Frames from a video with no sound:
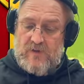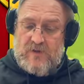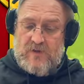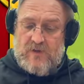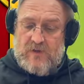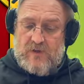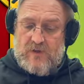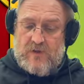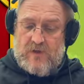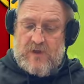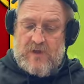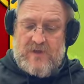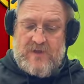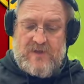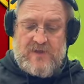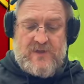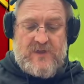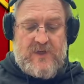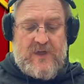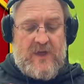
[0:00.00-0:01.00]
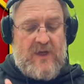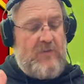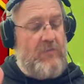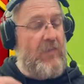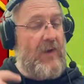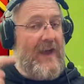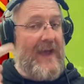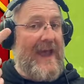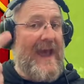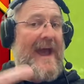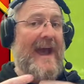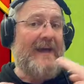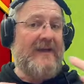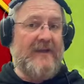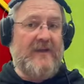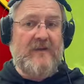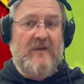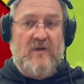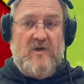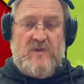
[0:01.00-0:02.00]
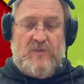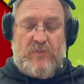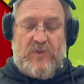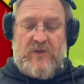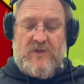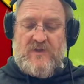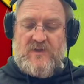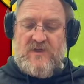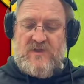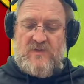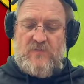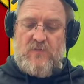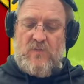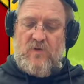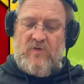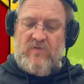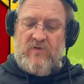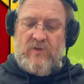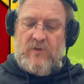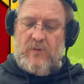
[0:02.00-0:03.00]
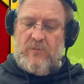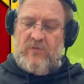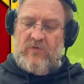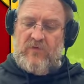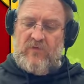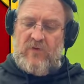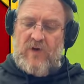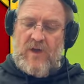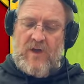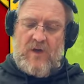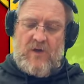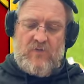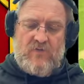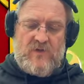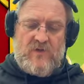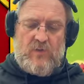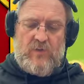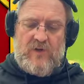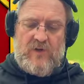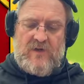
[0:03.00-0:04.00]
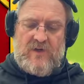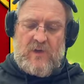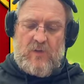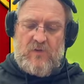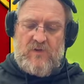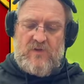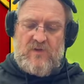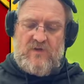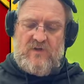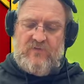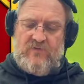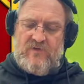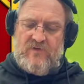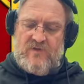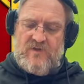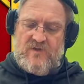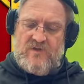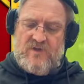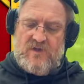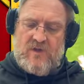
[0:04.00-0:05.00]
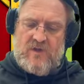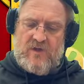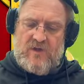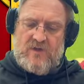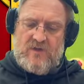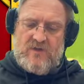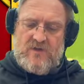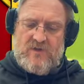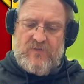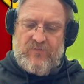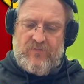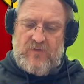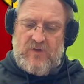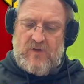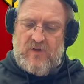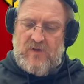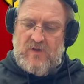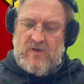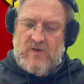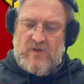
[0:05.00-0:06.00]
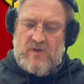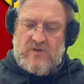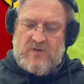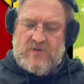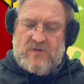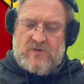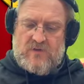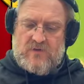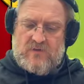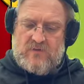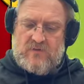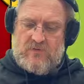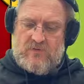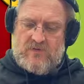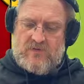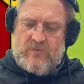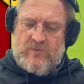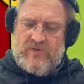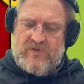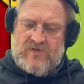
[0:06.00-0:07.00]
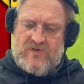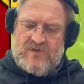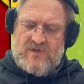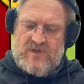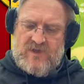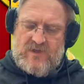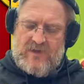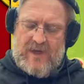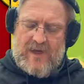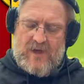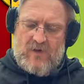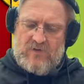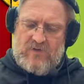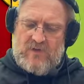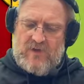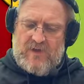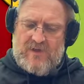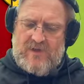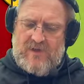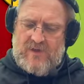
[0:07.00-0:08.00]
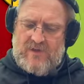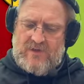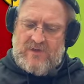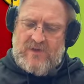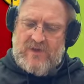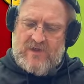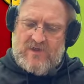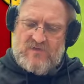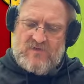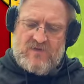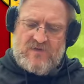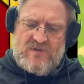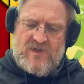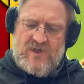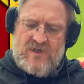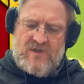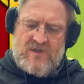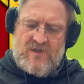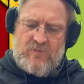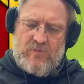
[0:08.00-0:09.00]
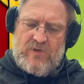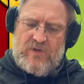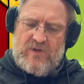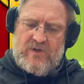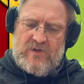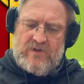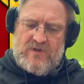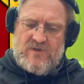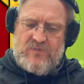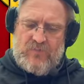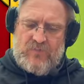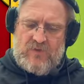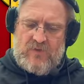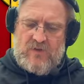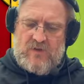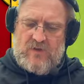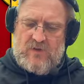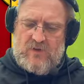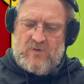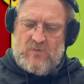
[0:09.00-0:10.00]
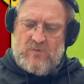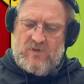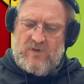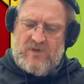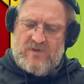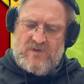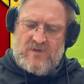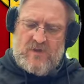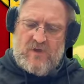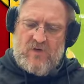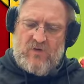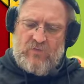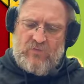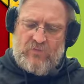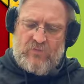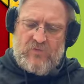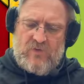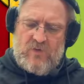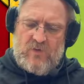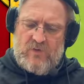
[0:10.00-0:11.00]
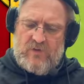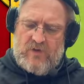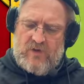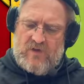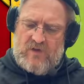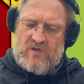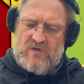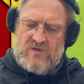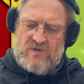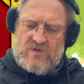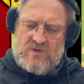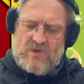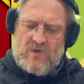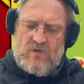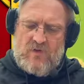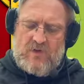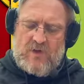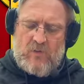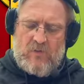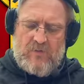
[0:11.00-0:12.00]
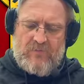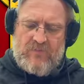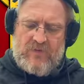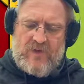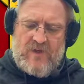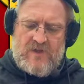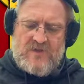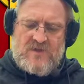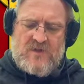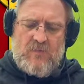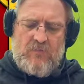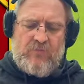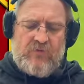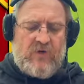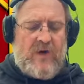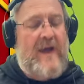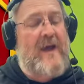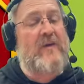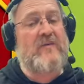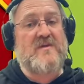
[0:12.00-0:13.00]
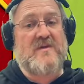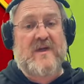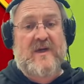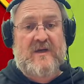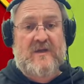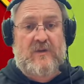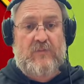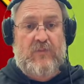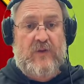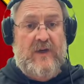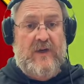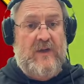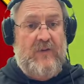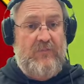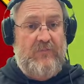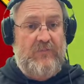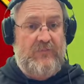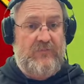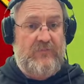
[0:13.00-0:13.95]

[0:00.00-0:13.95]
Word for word: And again, by adding those pieces, moving them around, you end up with the different designs. So somebody said, how did I get the extra teddy bears? Well, let's go through and I can show you that one. There's the brown teddy bear.